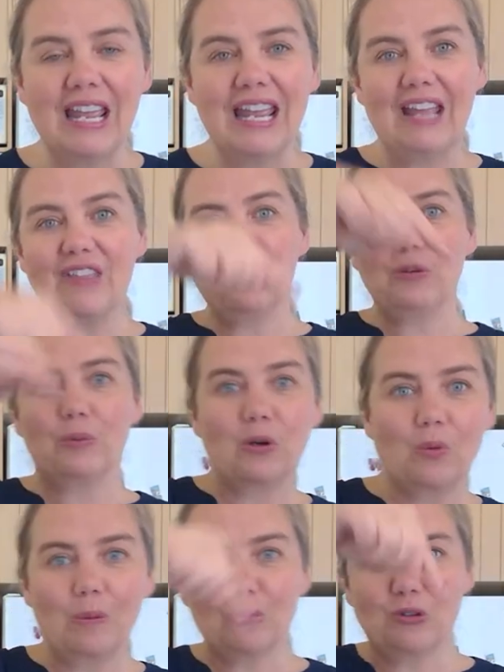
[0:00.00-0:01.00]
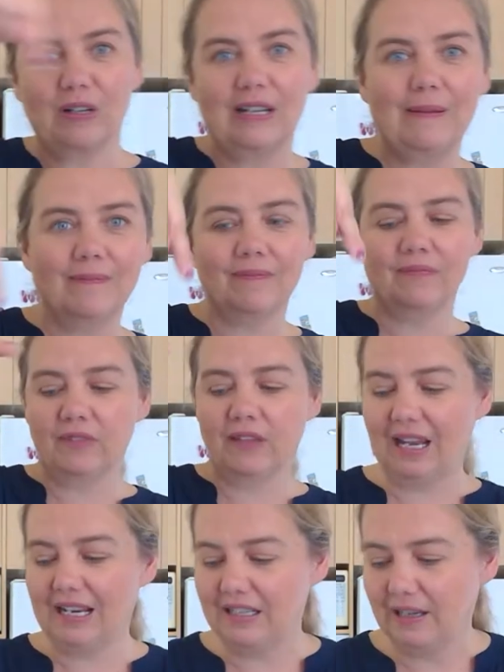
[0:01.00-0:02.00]
And then you put whipped cream
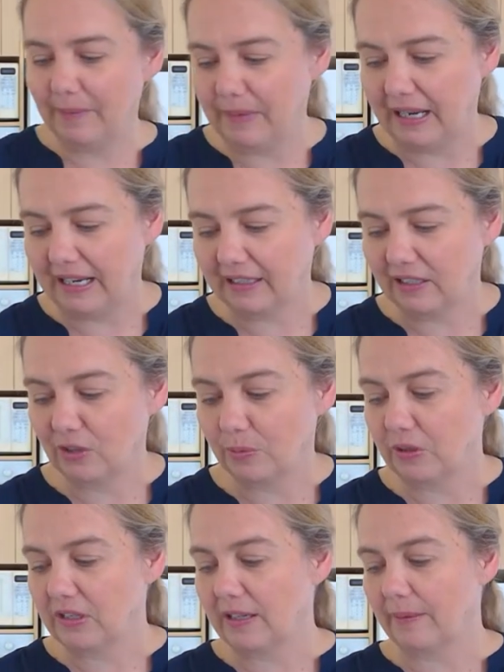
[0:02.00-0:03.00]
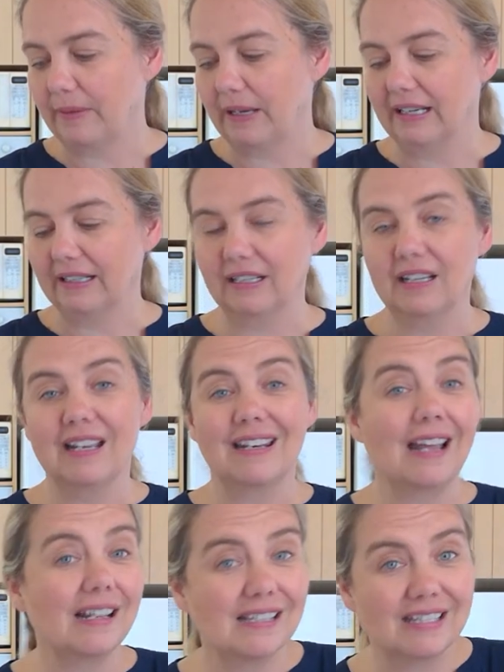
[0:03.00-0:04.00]
and nutmeg. You put nutmeg,
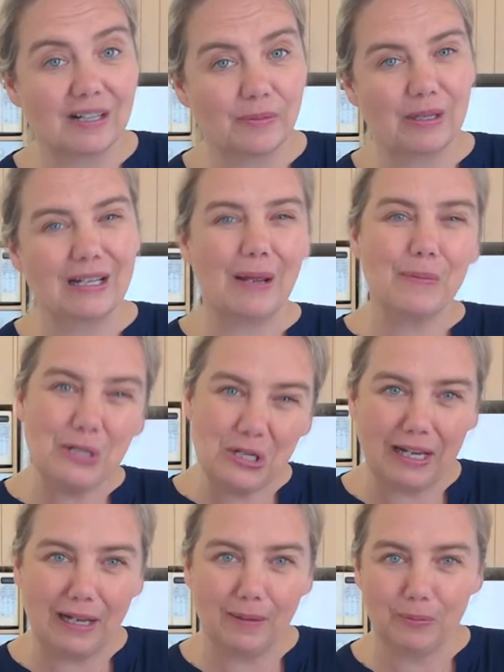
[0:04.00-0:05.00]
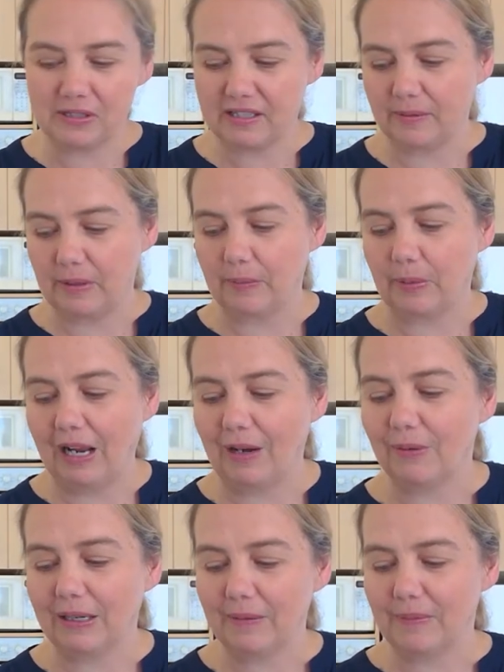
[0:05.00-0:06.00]
cinnamon. I mean, you can put cinnamon, but I
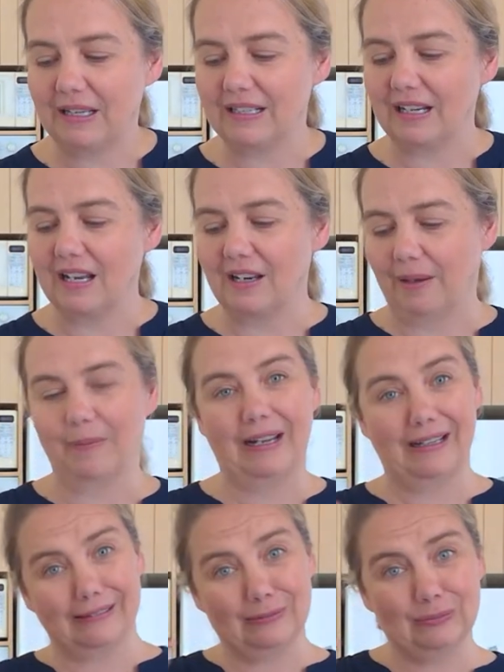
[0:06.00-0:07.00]
recommend nutmeg.